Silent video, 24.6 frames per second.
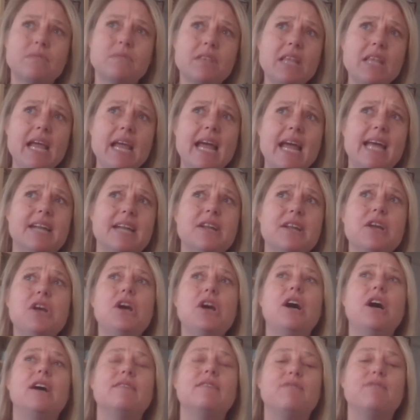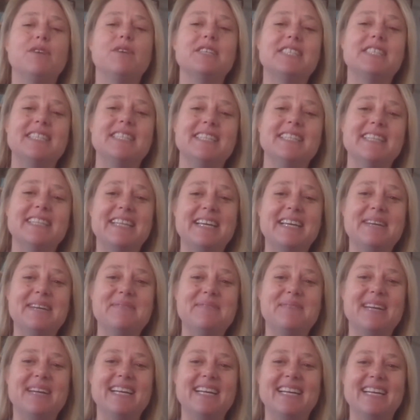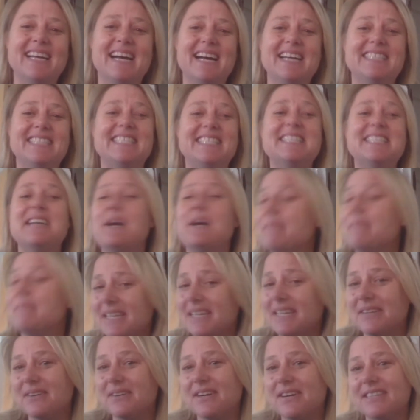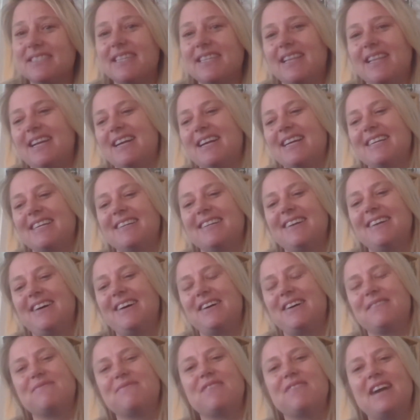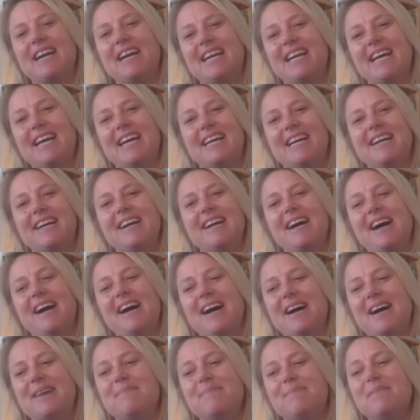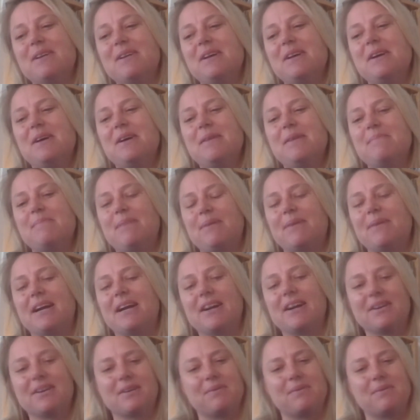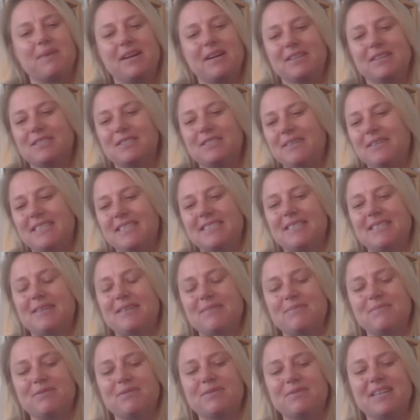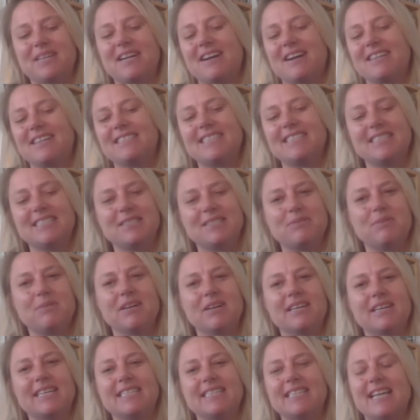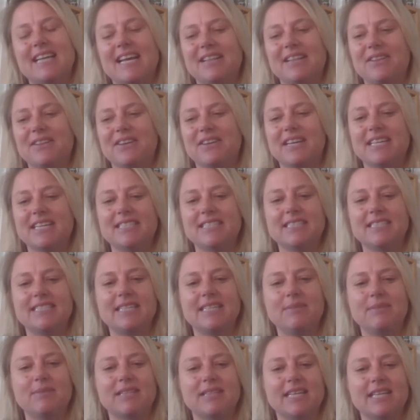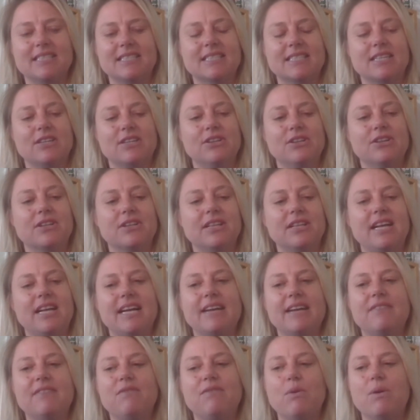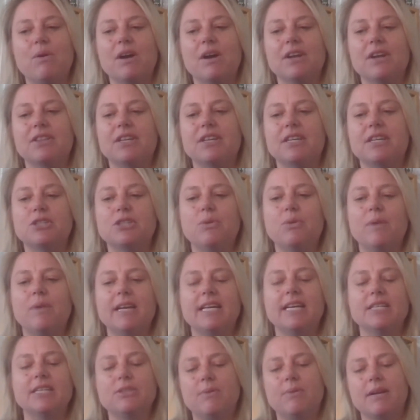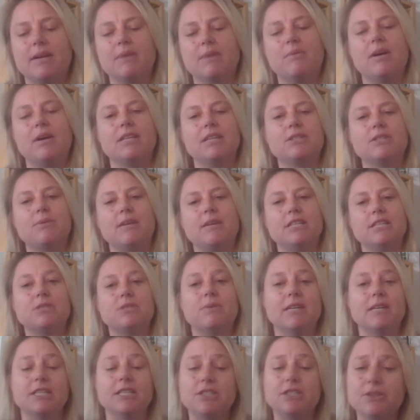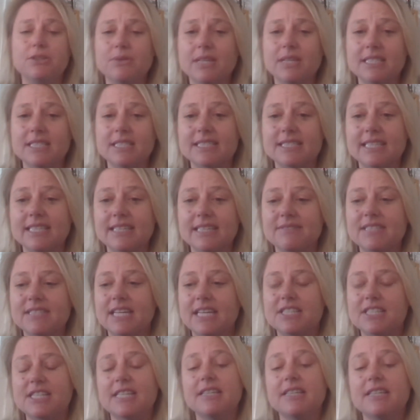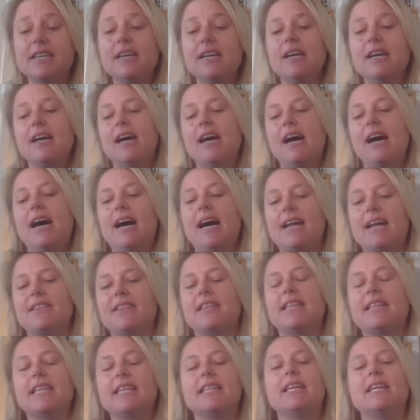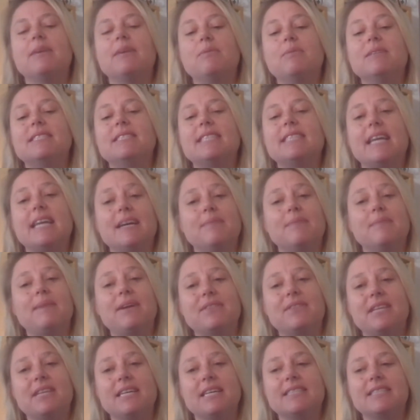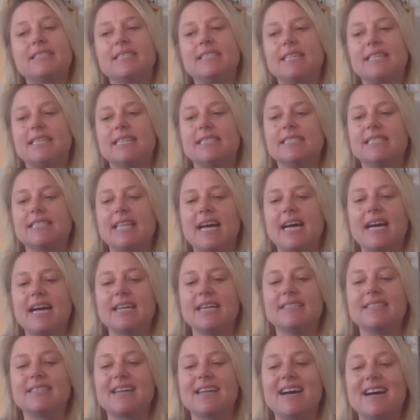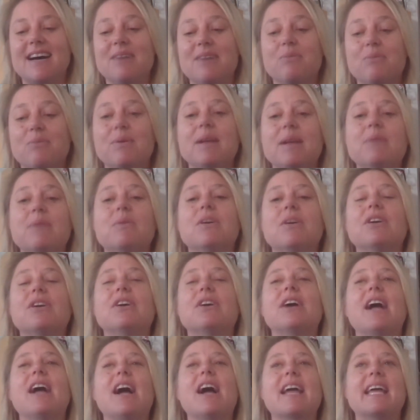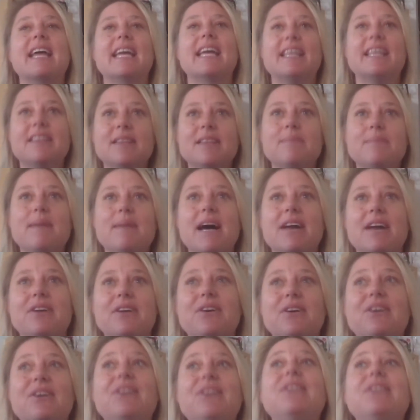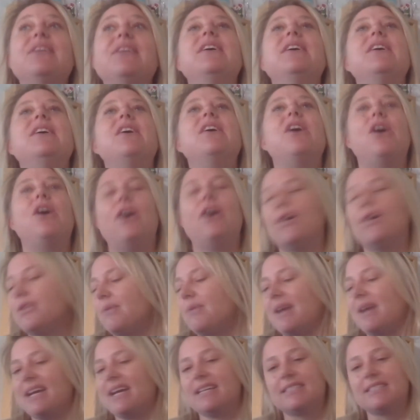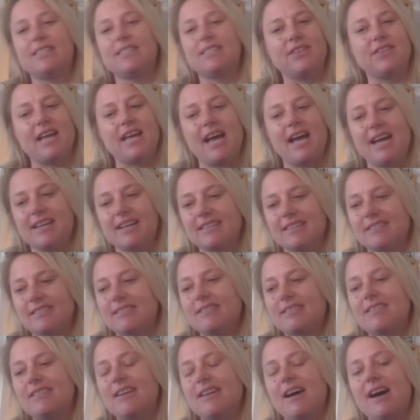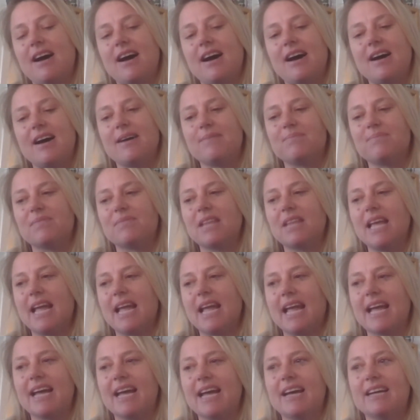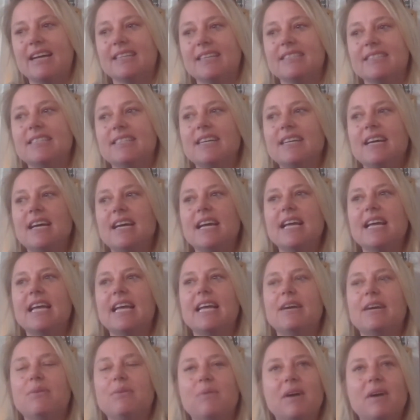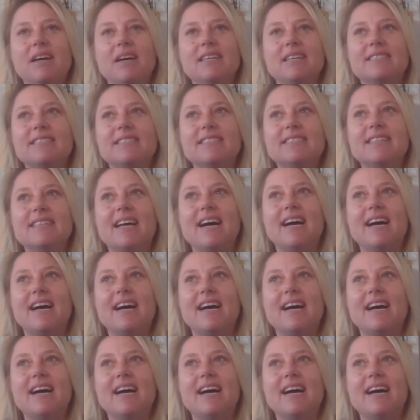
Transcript: And unfortunately, we did not make it across the line on Friday. But we are doing some reconnaissance work and looking to see what that's going to look like for the 2021-2022 legislative session. The thing that I would say about this is that we were in the battle all the way until the end. And it was